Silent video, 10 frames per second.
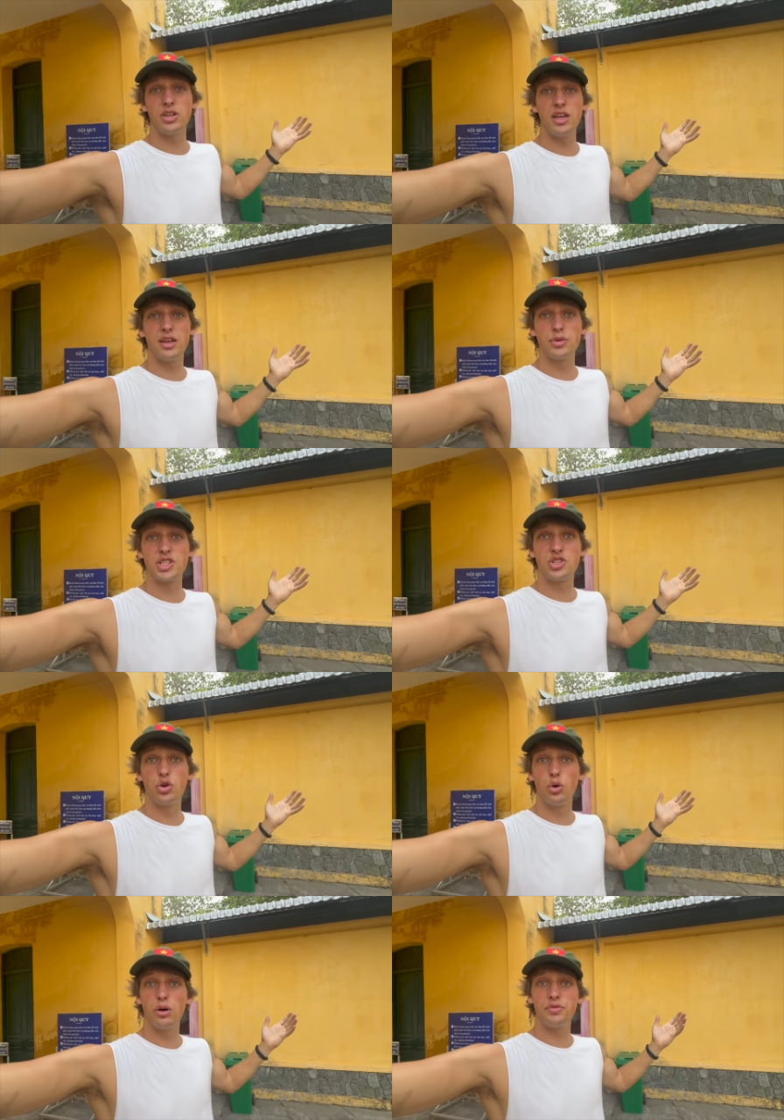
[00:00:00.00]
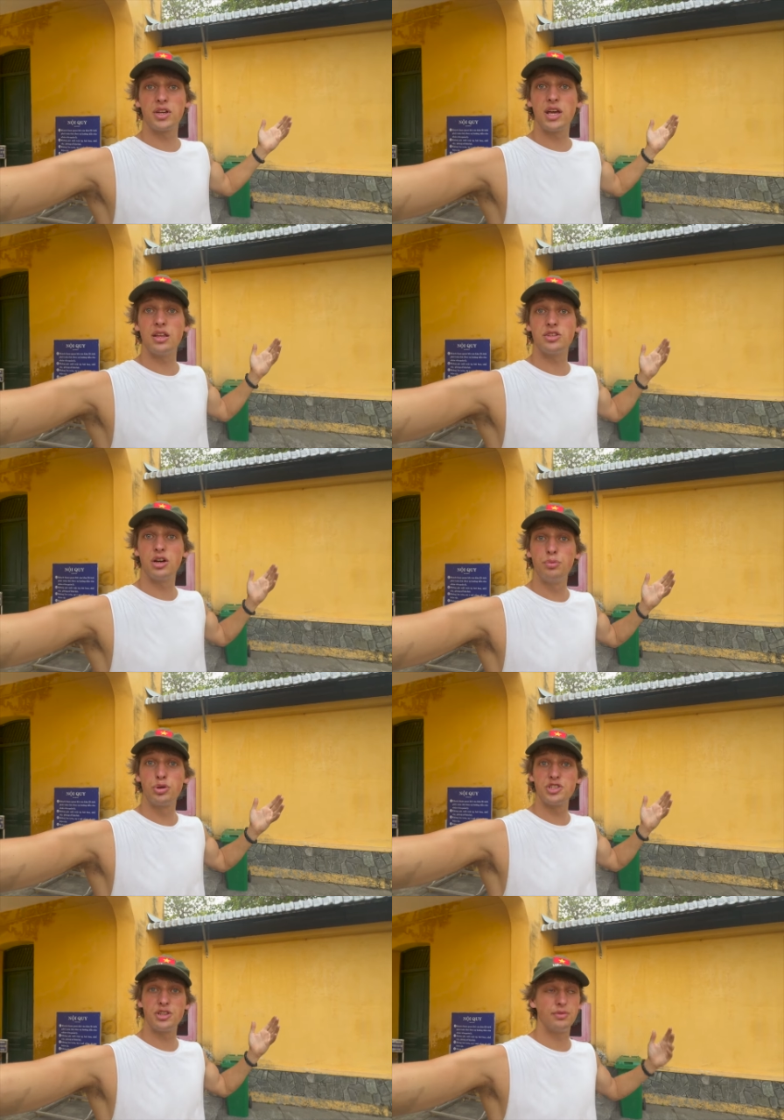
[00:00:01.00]
yeah, that was the tour of the Can Tho
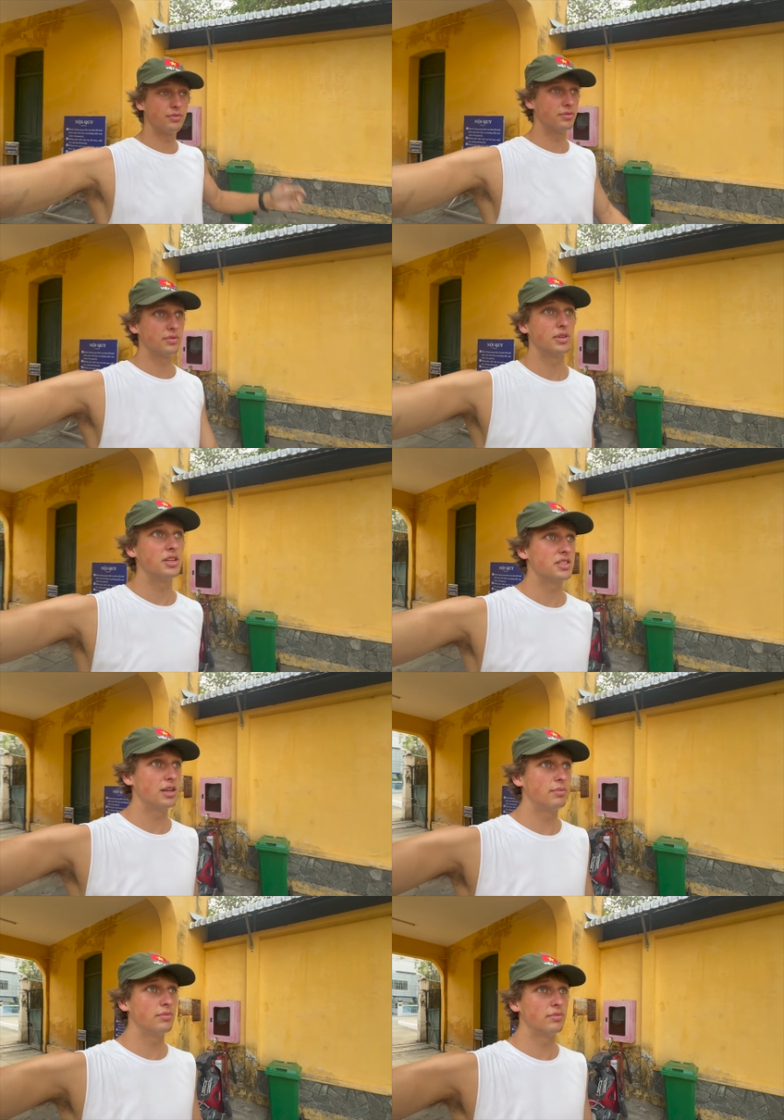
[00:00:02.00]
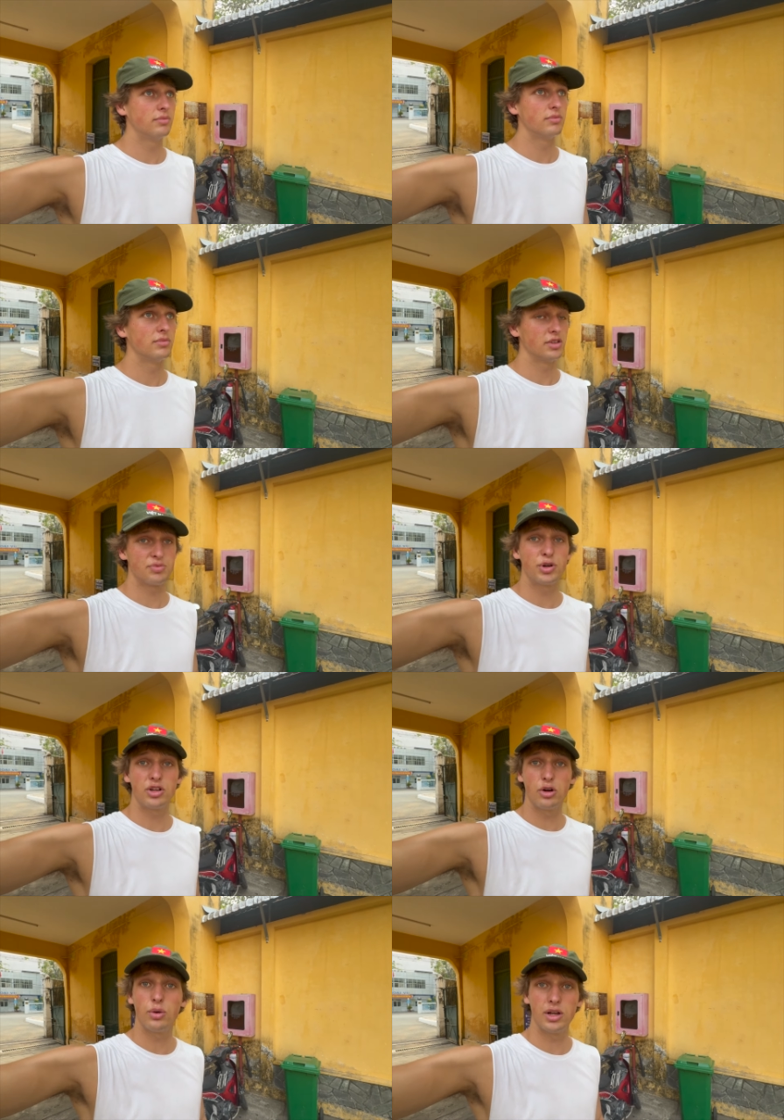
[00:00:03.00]
prison. It's um, it's pretty
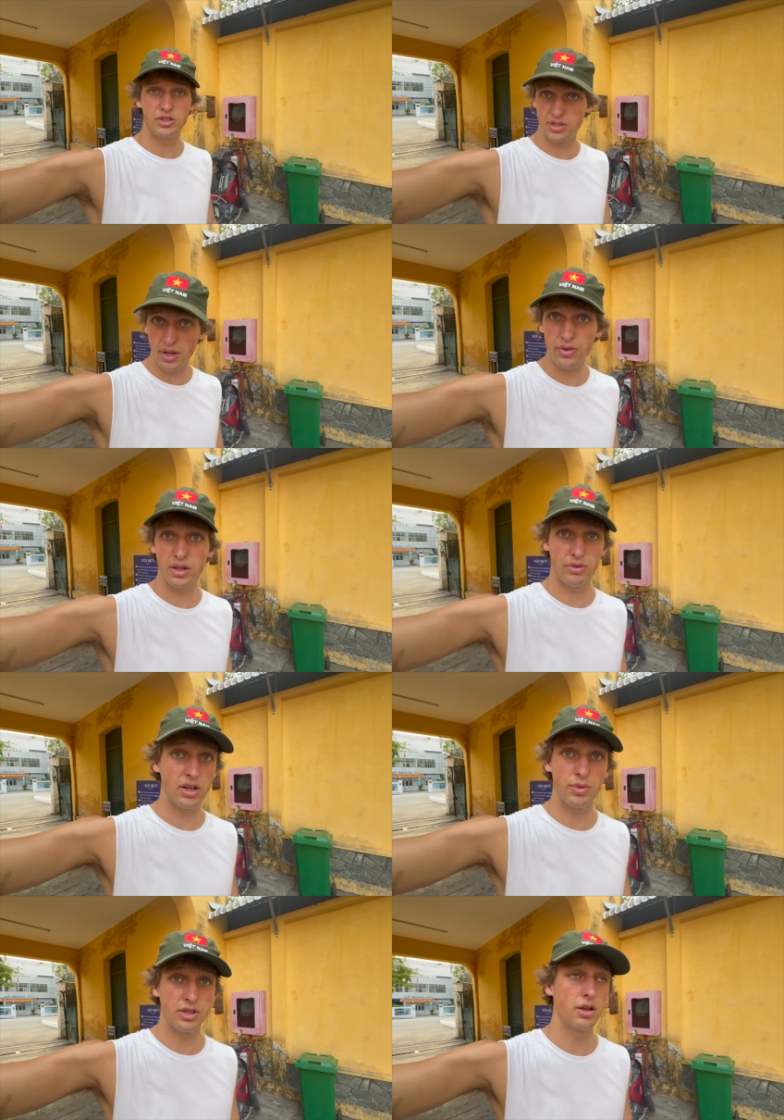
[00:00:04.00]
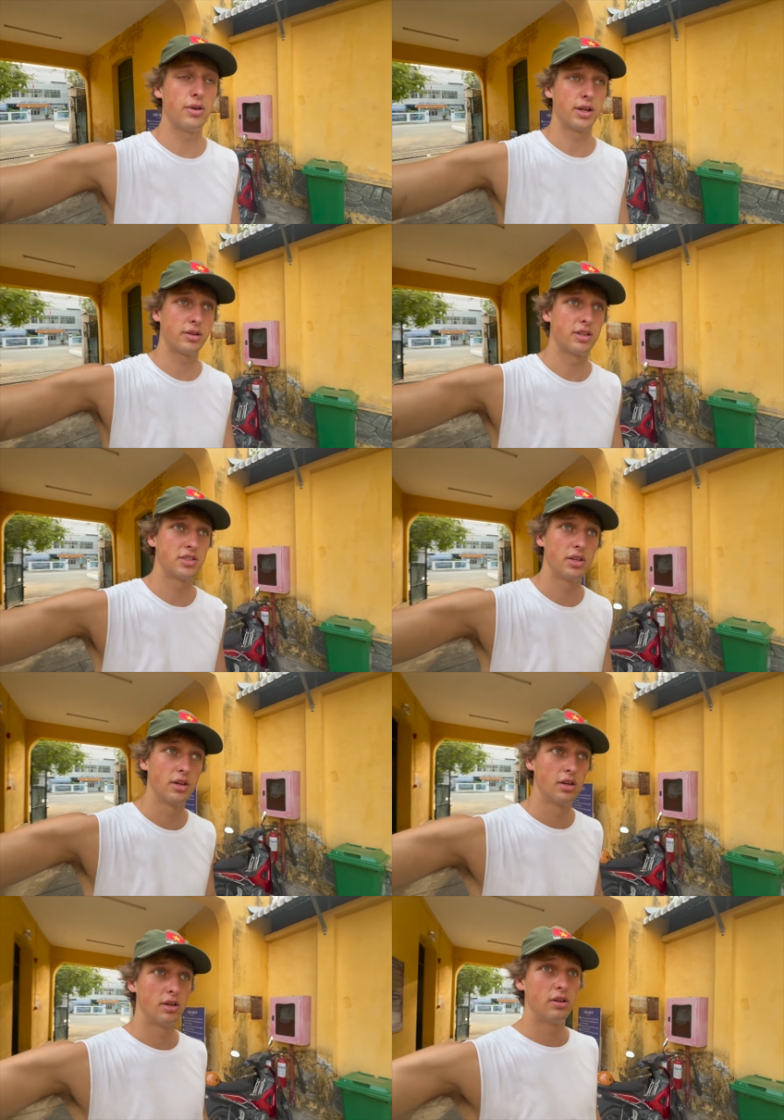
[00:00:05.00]
cool. I definitely recommend going because
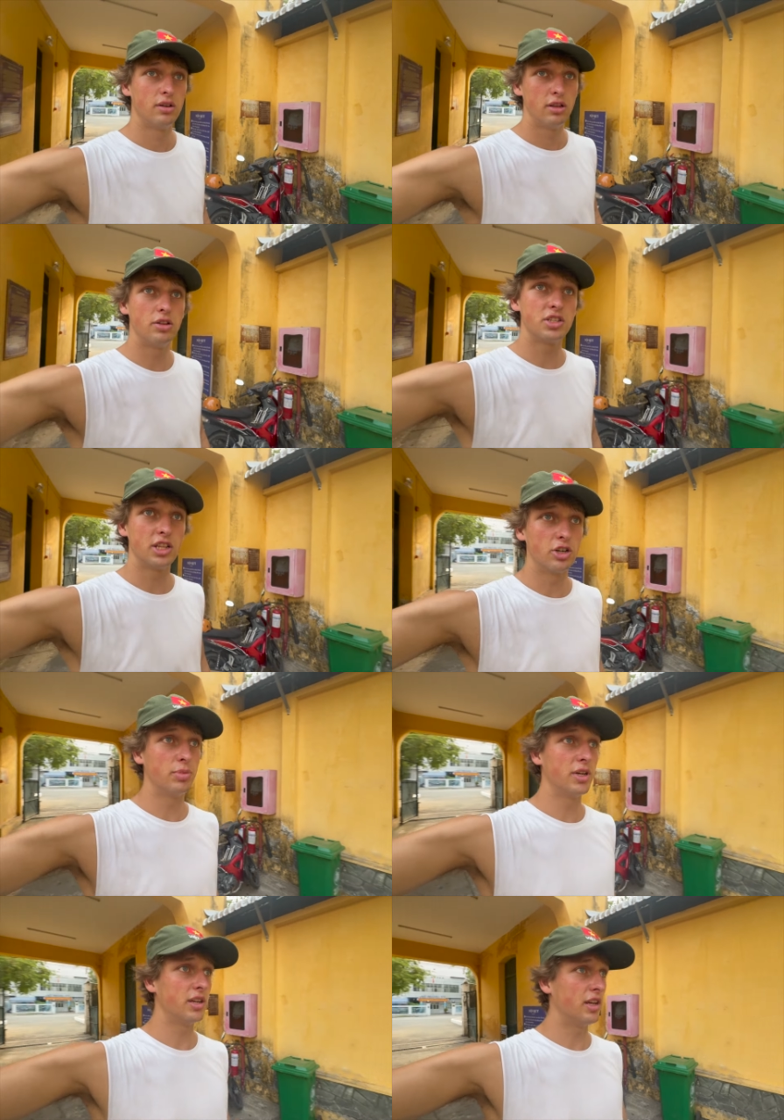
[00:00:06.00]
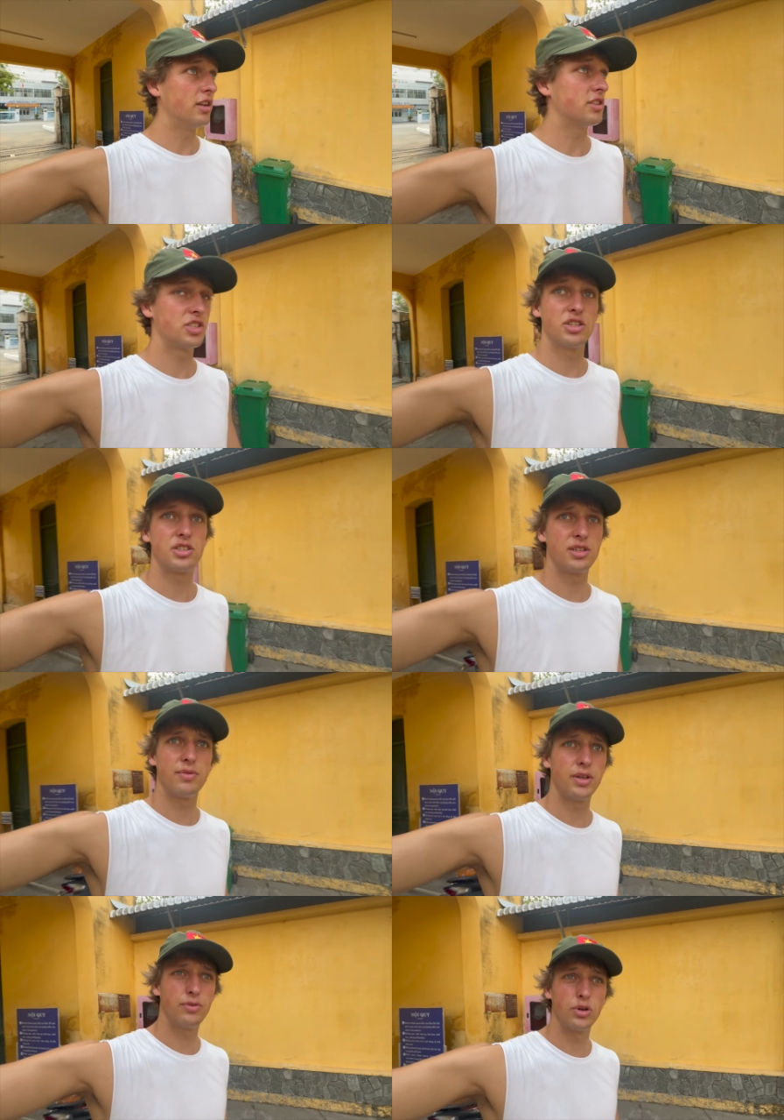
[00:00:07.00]
learnt a little bit and it's just
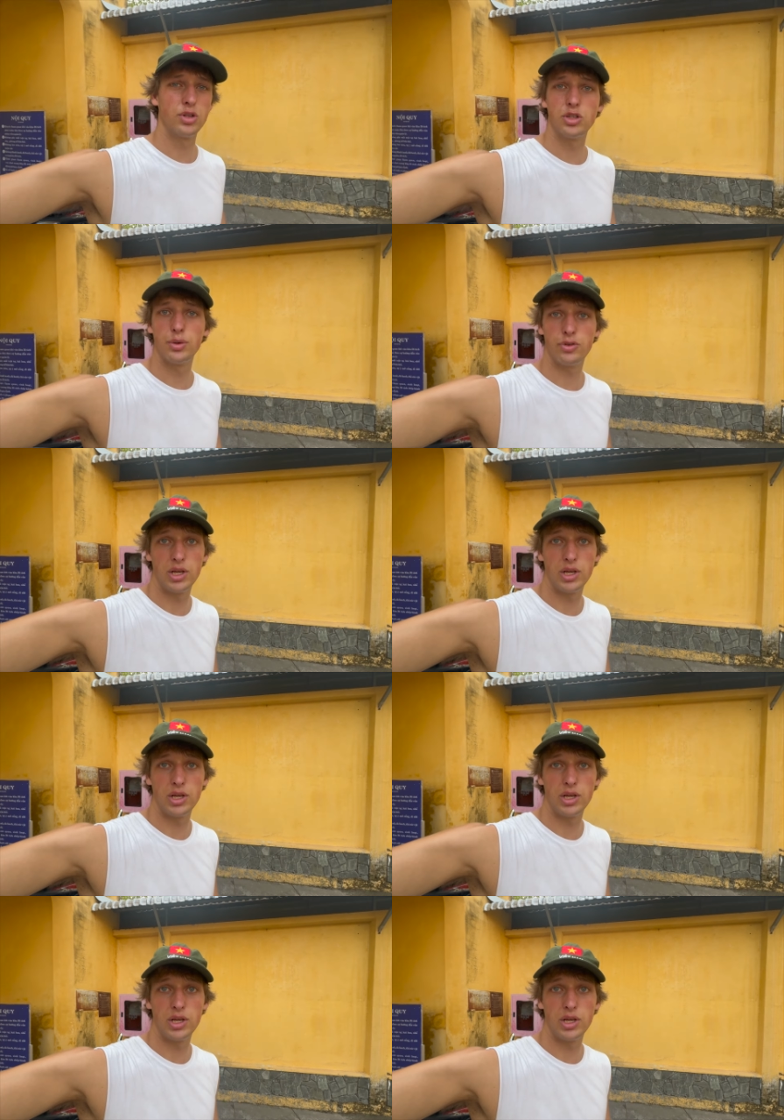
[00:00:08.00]
something you've got to do if you're